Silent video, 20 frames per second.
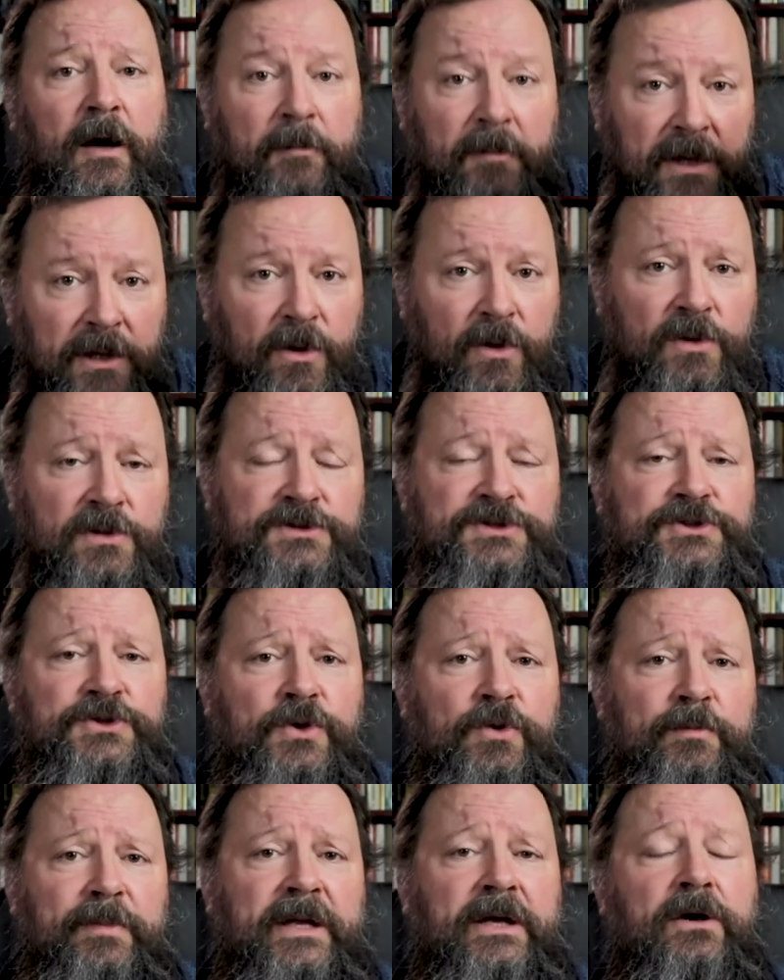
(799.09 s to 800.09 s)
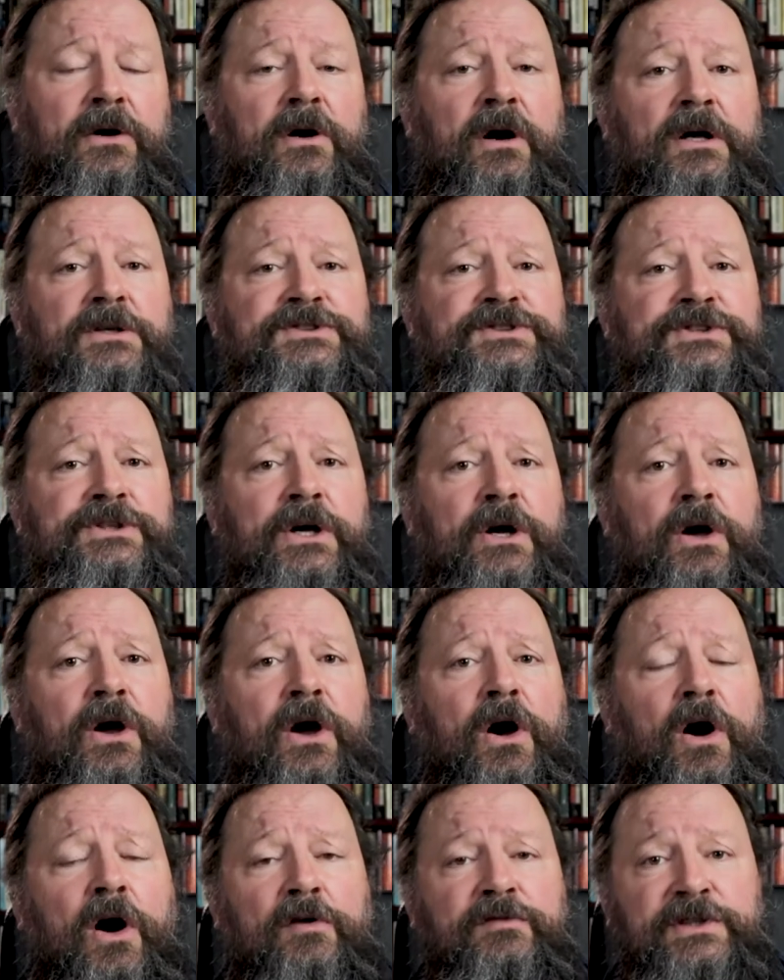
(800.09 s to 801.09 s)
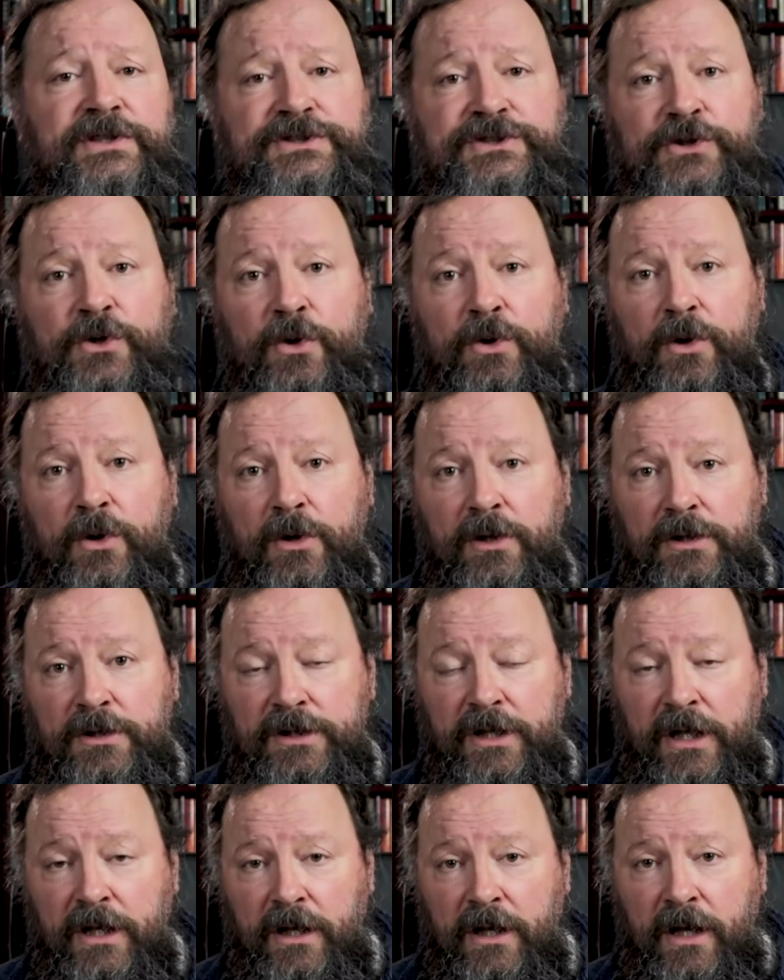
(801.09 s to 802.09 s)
but also because of the so-called